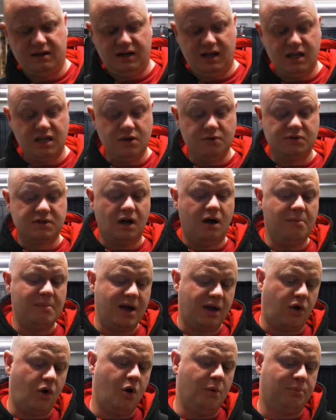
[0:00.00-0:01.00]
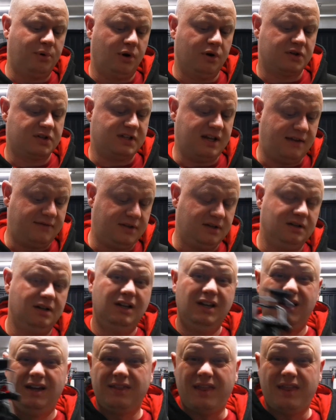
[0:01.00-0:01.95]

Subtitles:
And I use that on my GoPro 7.